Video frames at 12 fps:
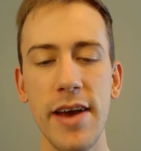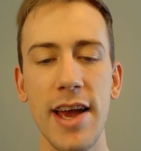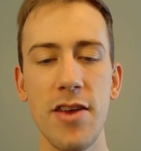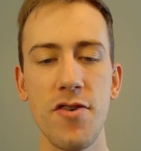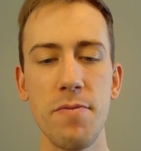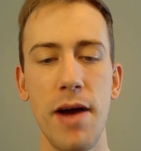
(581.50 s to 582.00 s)

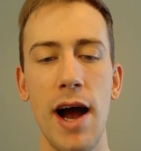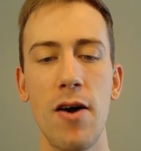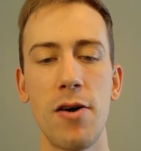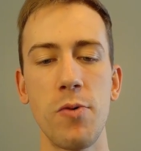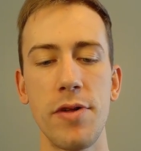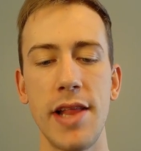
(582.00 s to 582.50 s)
Ancient
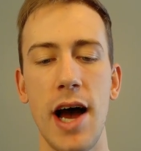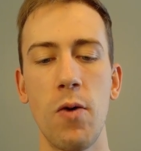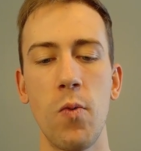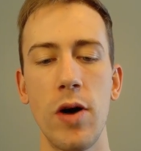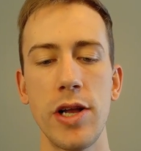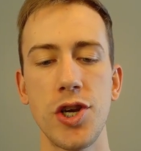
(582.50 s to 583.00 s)
Power will not
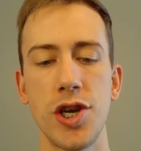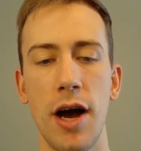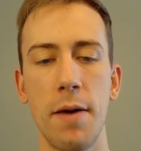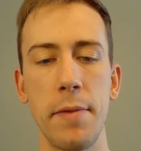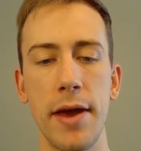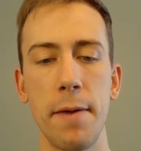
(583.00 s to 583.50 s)

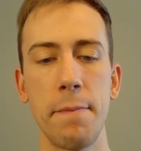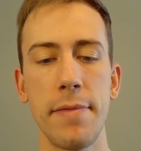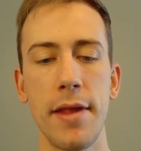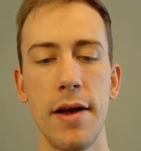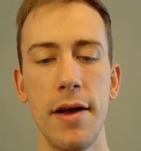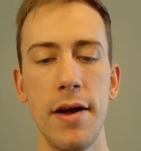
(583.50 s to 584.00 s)
one-shot me.
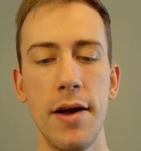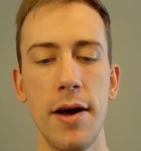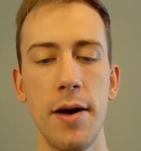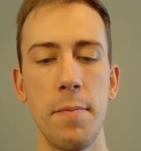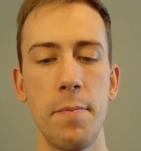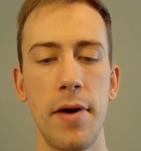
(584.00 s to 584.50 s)

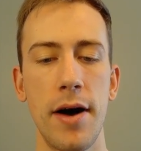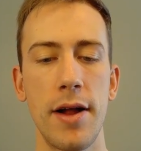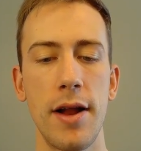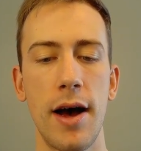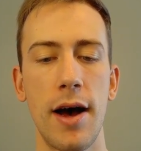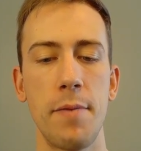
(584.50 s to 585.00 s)

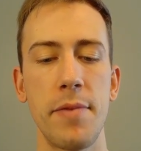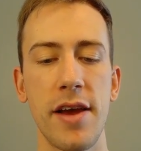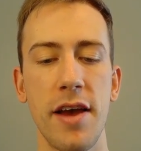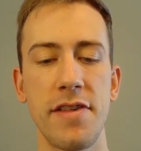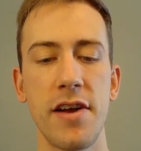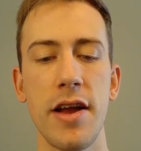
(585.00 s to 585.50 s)
But
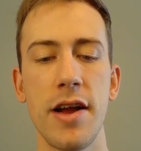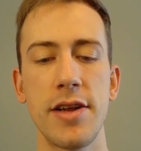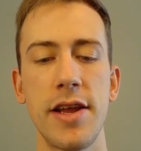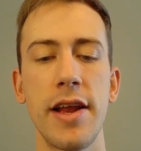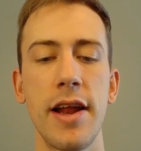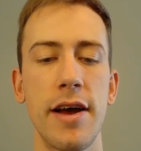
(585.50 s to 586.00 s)
because their
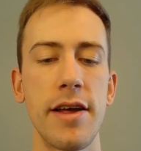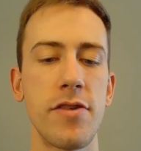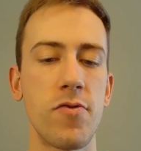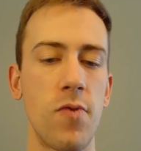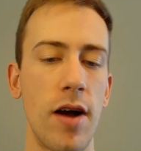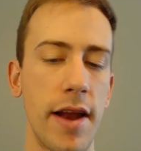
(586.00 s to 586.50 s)
Giratina
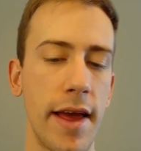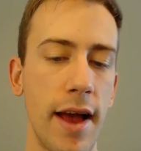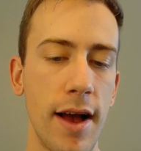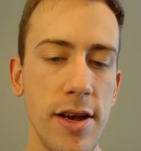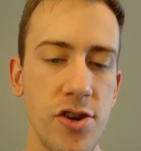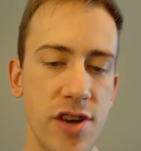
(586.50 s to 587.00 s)
is
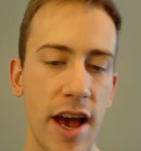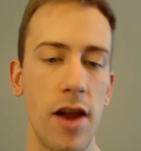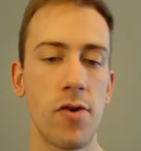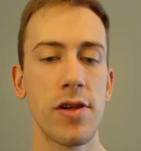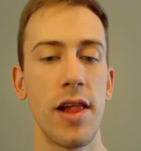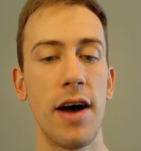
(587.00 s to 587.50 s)
running
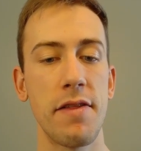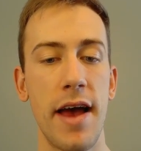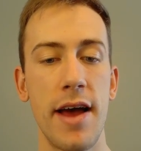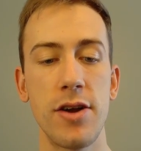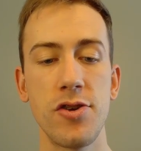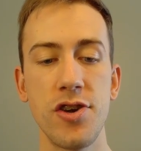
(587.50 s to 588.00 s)
Shadow Claw, the
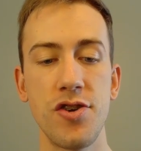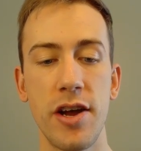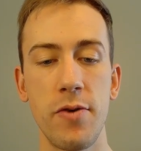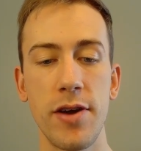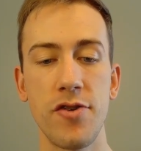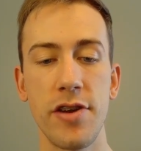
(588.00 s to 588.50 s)
energy
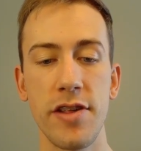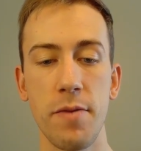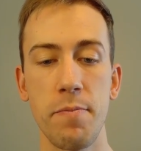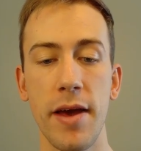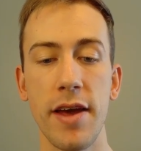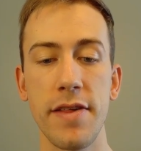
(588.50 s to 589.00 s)
generation is
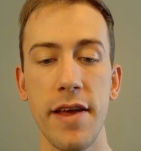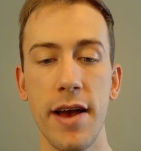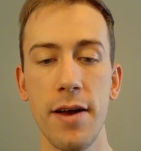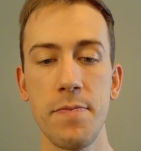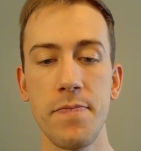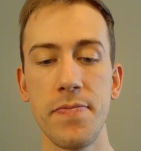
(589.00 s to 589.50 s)

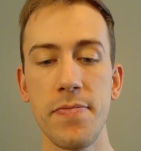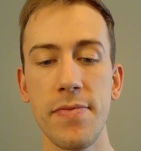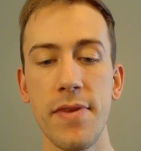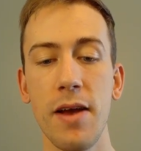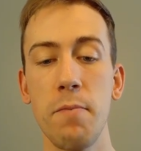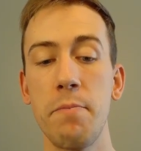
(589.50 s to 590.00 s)
amazing.
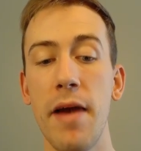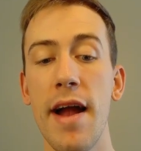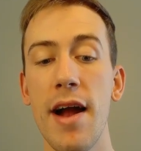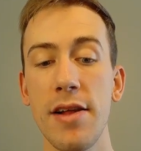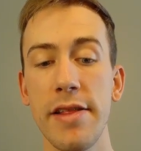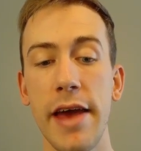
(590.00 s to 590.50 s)

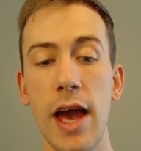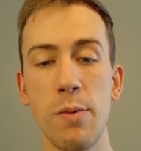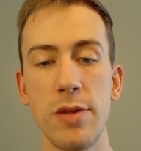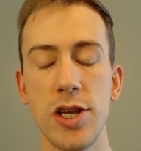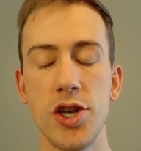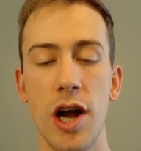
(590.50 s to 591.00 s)
Barely
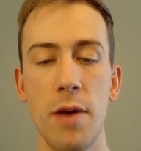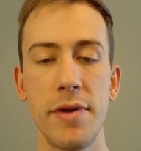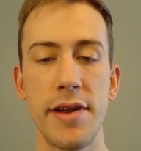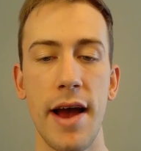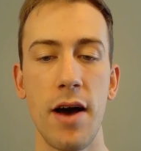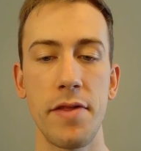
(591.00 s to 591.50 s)
able to charm
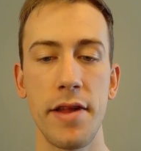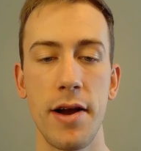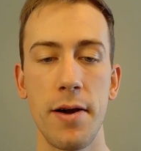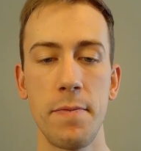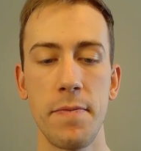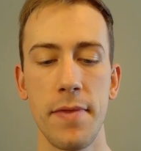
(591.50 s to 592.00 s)
it down
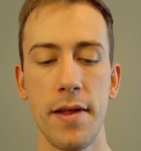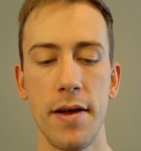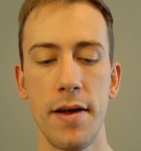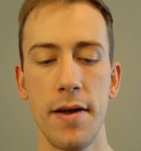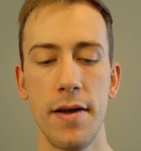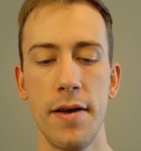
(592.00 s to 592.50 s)
there.
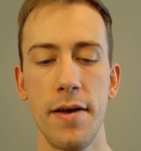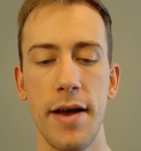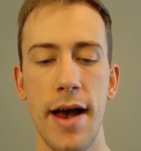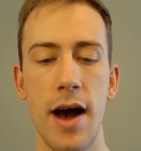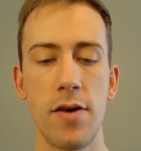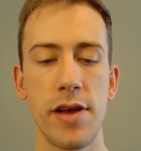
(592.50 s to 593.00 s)

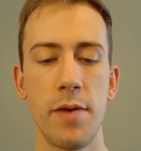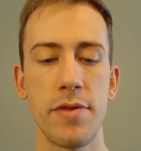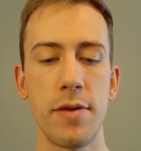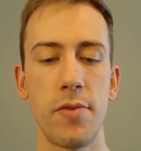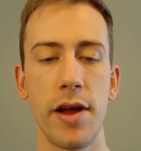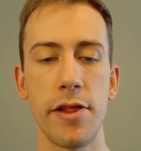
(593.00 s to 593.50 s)
Out comes
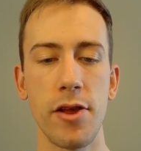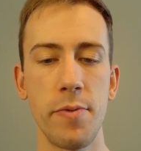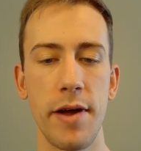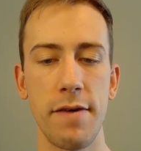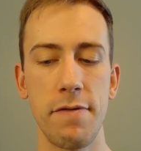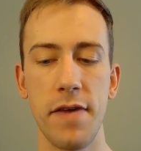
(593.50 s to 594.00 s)
the Breloom
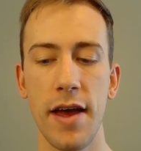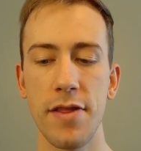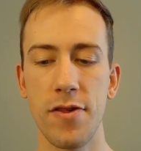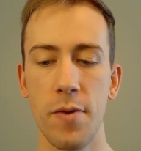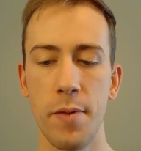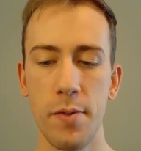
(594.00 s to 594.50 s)
and it
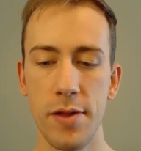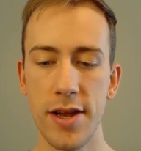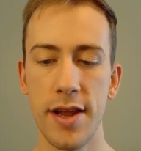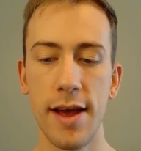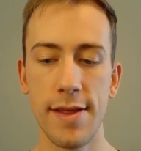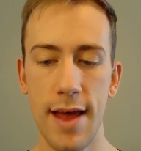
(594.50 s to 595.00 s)
faints, so I'm able to
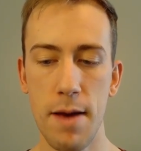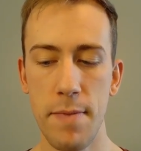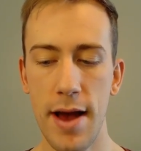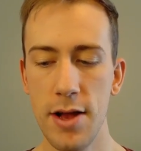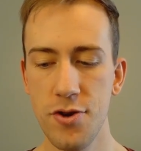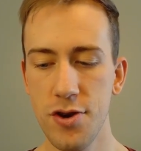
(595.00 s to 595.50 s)
take that
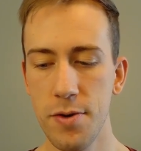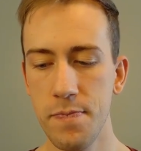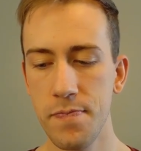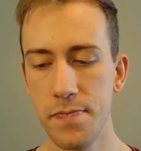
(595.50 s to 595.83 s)
match.